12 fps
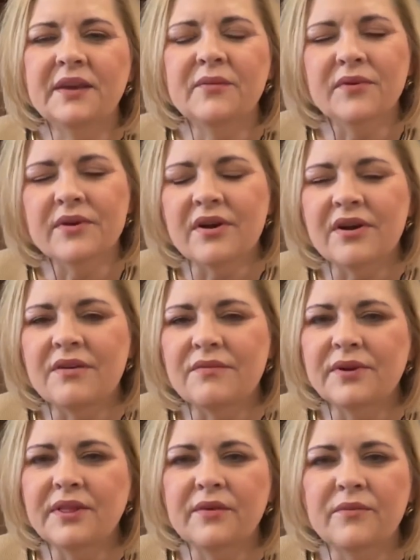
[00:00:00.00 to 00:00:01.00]
were all
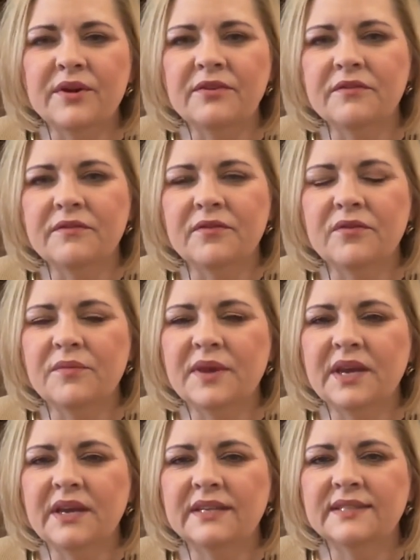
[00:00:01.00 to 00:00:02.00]
really wonderful
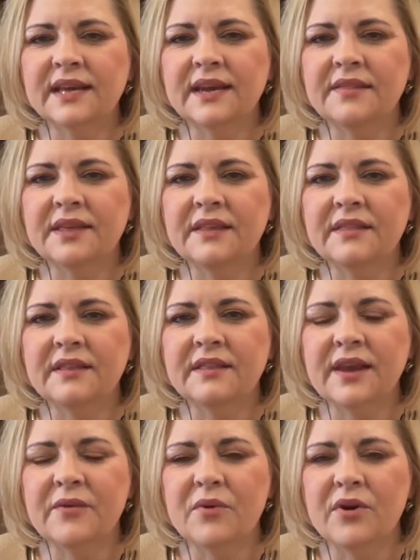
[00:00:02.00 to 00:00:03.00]
because I think that
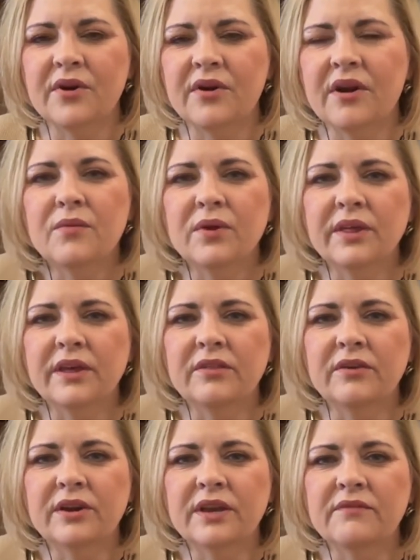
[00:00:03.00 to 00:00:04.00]
they were really
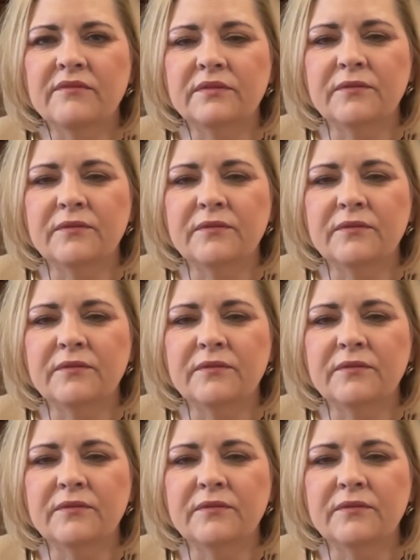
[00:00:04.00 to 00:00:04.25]
looking